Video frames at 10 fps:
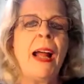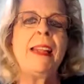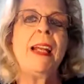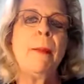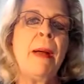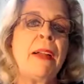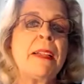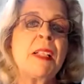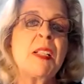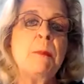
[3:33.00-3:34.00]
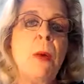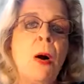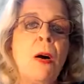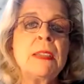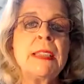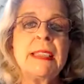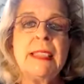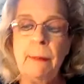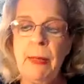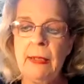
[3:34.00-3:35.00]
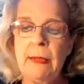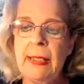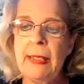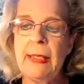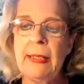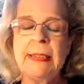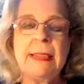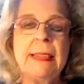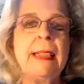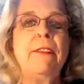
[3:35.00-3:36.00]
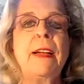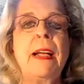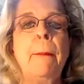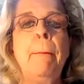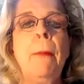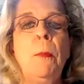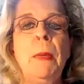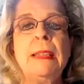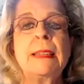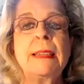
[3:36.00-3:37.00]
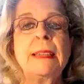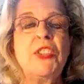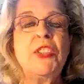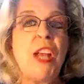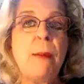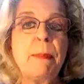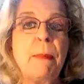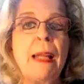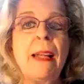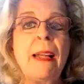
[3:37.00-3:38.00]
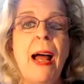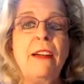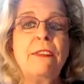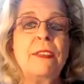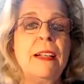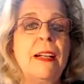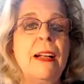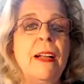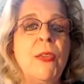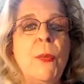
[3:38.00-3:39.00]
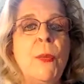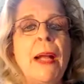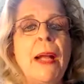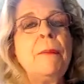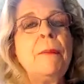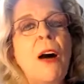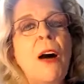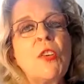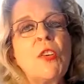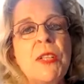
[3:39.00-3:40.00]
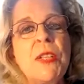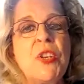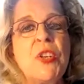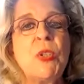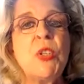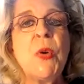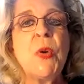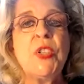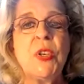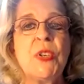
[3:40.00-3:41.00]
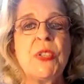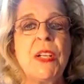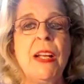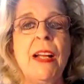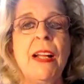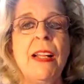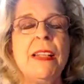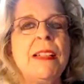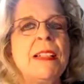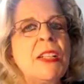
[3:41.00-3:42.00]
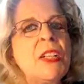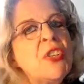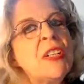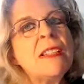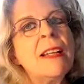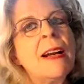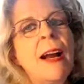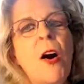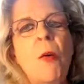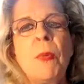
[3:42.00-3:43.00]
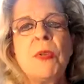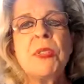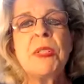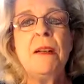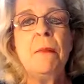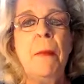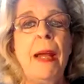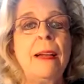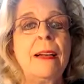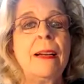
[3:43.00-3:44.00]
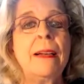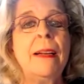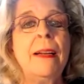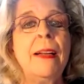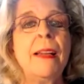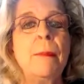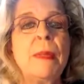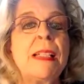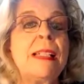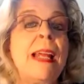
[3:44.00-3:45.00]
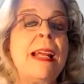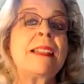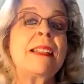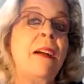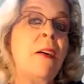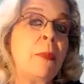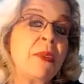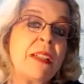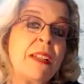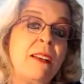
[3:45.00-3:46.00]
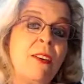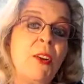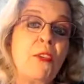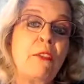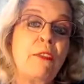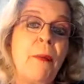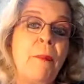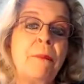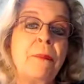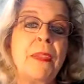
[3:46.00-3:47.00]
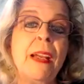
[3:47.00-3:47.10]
I think about the small, seemingly insignificant moments that shaped my life, the random conversation with strangers, the decisions that I almost didn't make, the mistakes I almost didn't learn from.